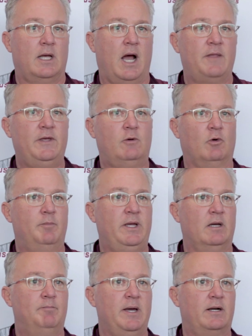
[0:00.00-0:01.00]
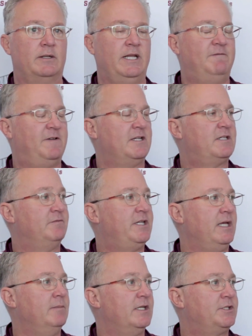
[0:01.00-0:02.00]
I think we'll be a better defensive
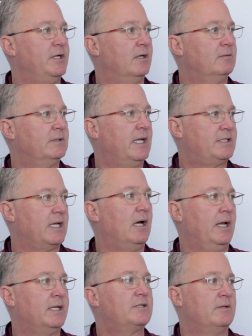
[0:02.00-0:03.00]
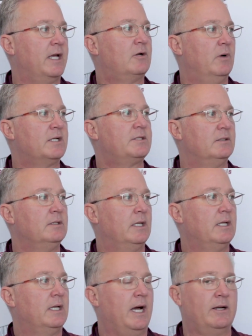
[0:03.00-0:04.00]
team this year. That's how I'll answer that question.
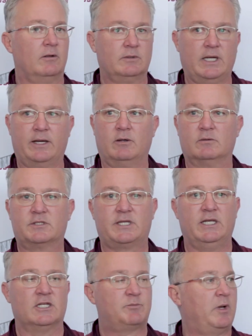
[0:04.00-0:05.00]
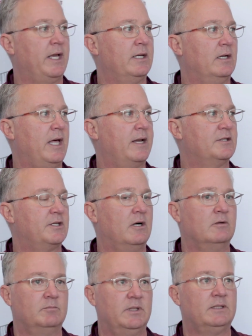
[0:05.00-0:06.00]
I don't see us playing a lot of
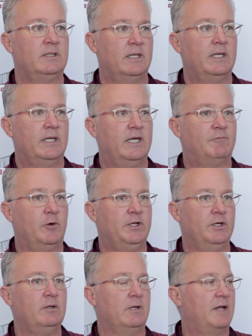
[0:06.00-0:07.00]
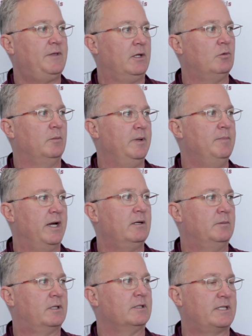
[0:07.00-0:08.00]
zone, but if we do, I think we'll be
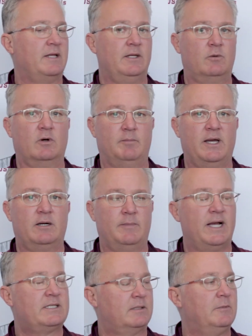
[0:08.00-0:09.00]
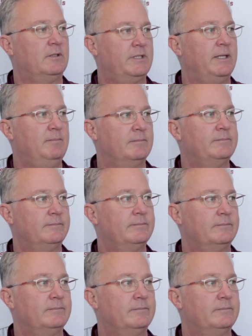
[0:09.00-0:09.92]
better because I think we're a better basketball team.